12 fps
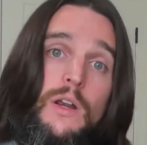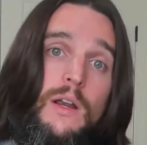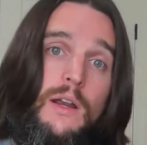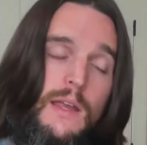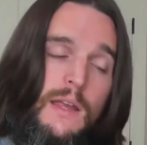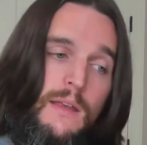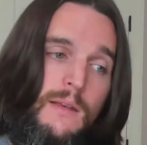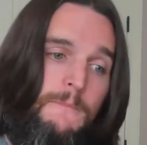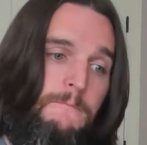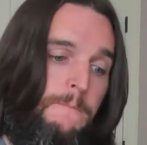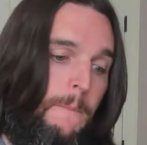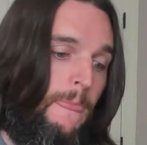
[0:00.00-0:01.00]

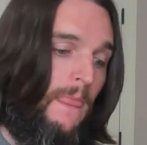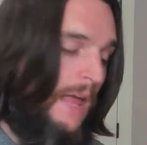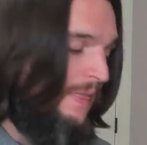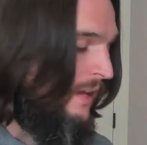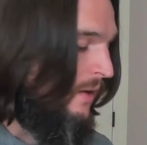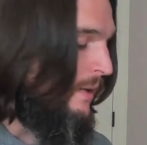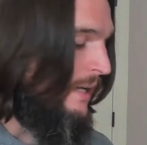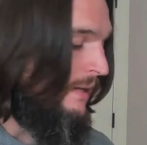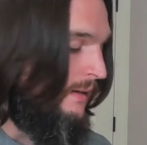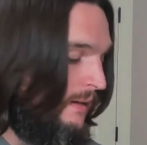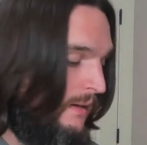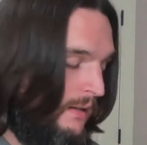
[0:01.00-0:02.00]
I think we
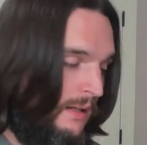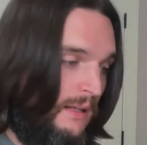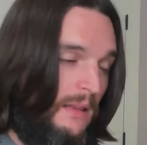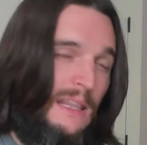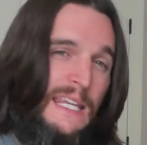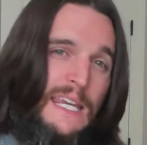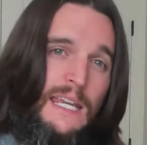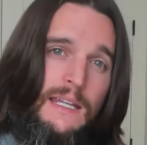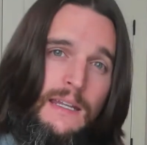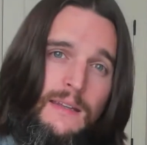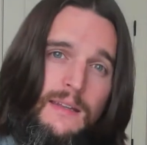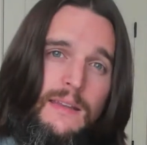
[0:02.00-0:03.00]
need to lean
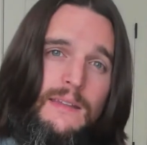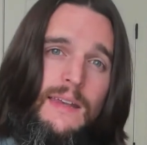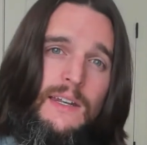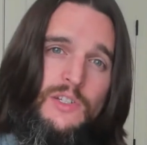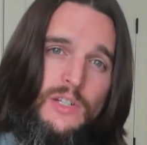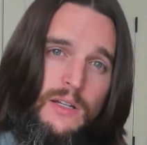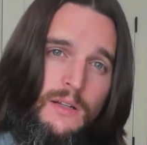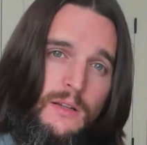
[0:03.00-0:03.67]
into the tension